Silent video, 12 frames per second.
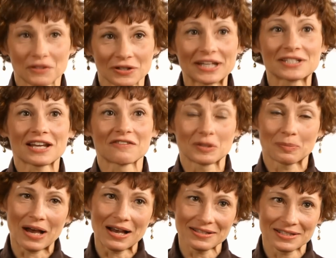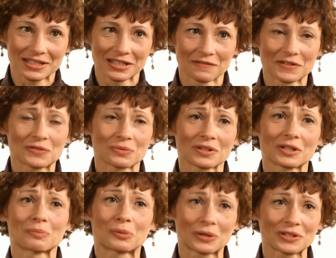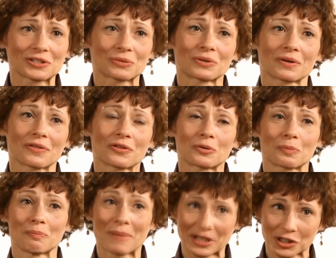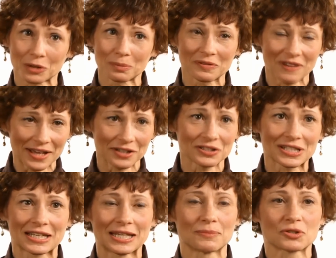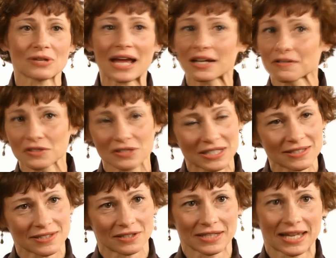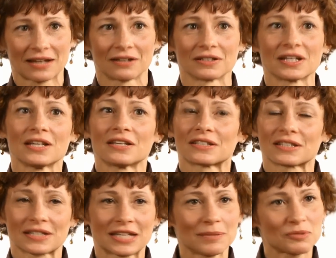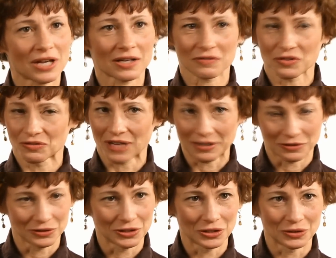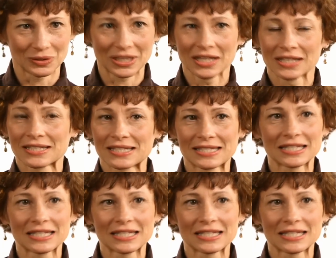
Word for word: If you're HIV positive, it's really important to work with your medical provider to keep track of your T cell count, to keep track of your viral load, to